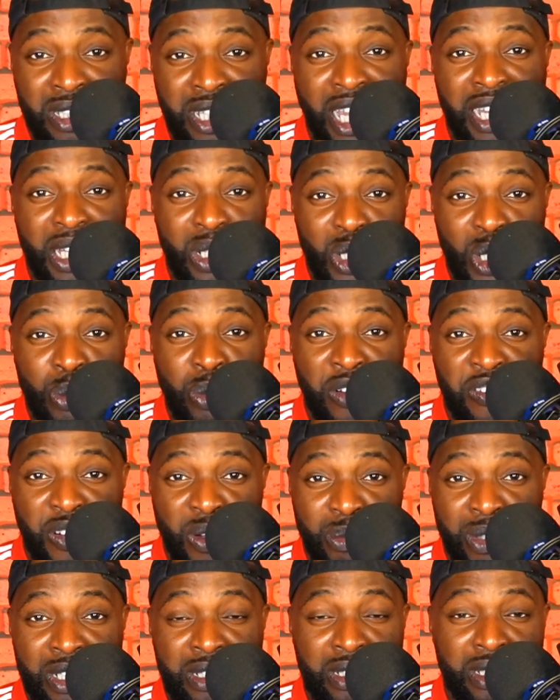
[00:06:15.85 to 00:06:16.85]
He had a good
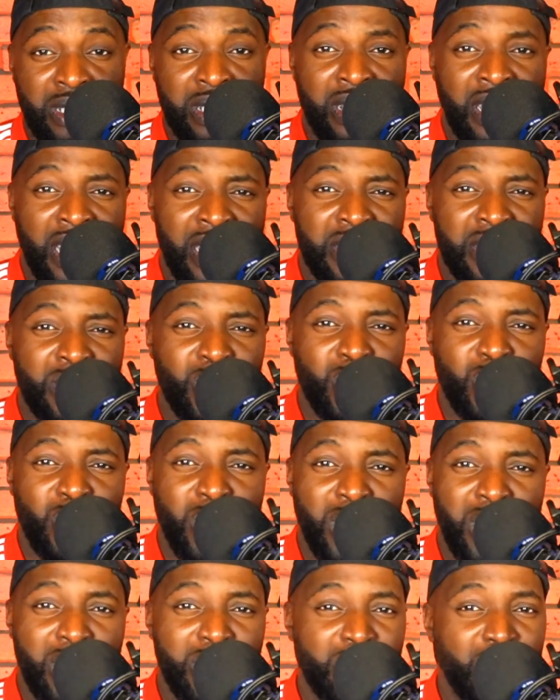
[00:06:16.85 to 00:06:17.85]
performance as
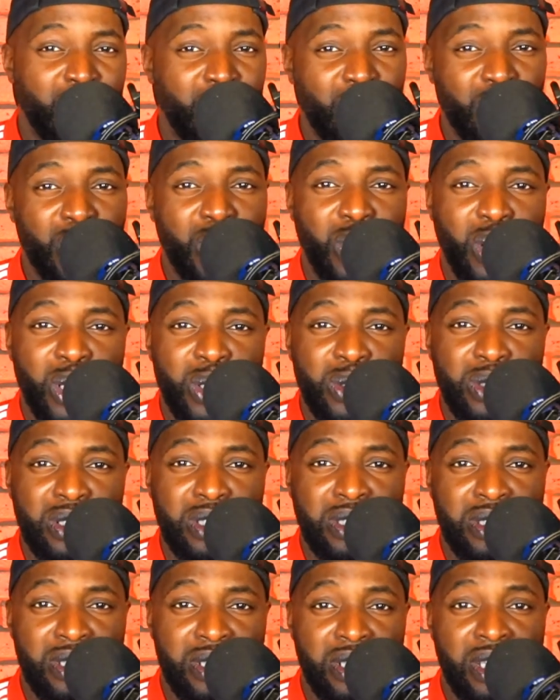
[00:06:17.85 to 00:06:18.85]
well. Two
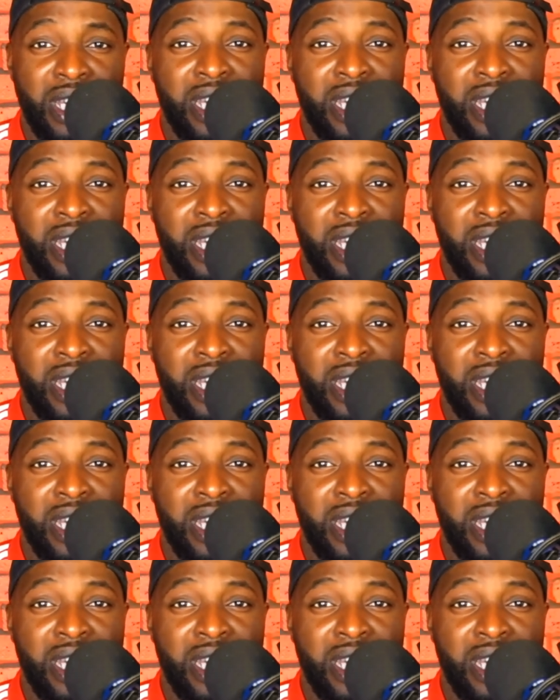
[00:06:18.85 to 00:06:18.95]
goals.